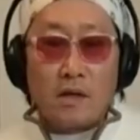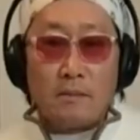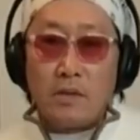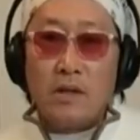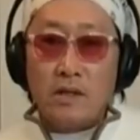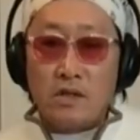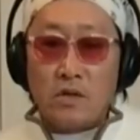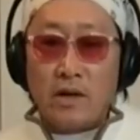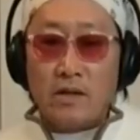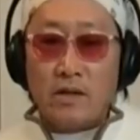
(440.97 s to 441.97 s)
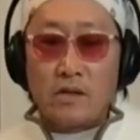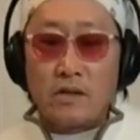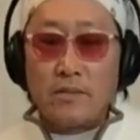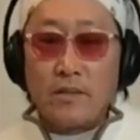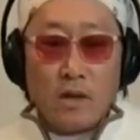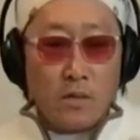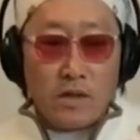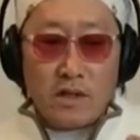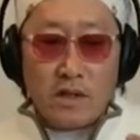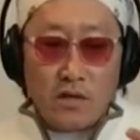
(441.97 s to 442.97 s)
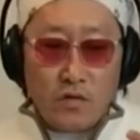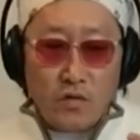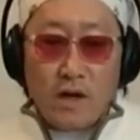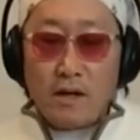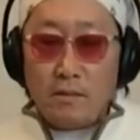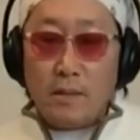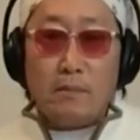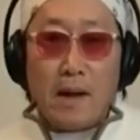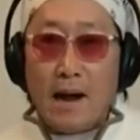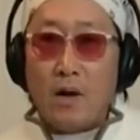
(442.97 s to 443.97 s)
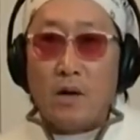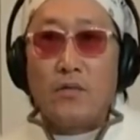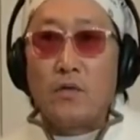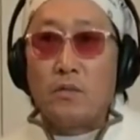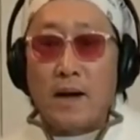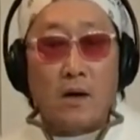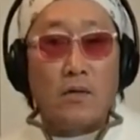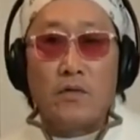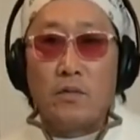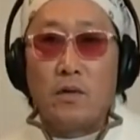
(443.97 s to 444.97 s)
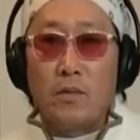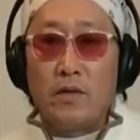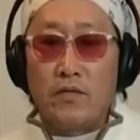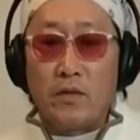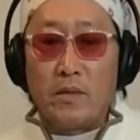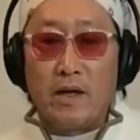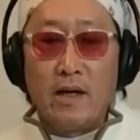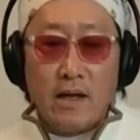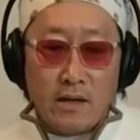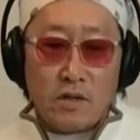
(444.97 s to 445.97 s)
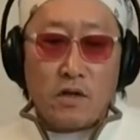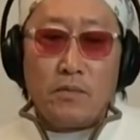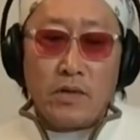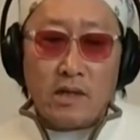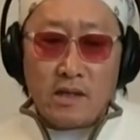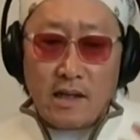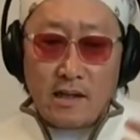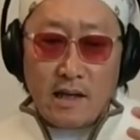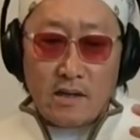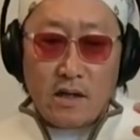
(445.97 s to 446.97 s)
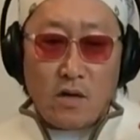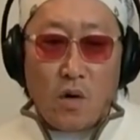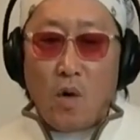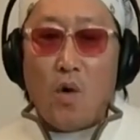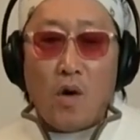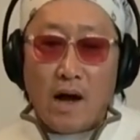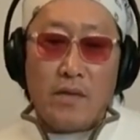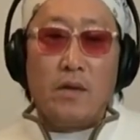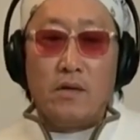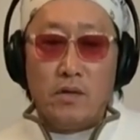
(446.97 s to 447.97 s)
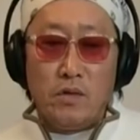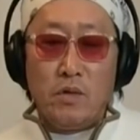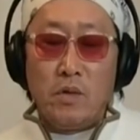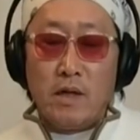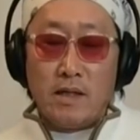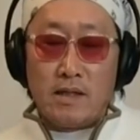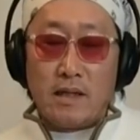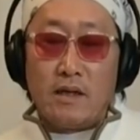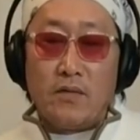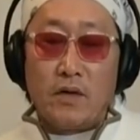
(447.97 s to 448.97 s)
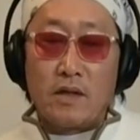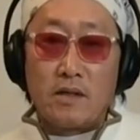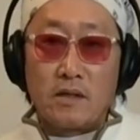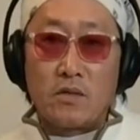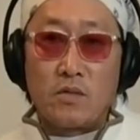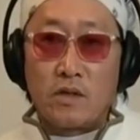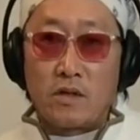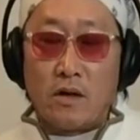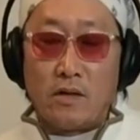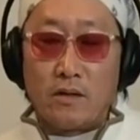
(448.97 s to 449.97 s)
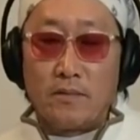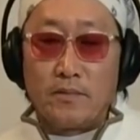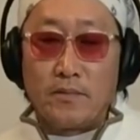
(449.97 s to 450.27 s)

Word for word: for complete strangers was an incredibly powerful, powerful moment for me. And so the Budae Jjigae takes on a whole new significance as a result. That's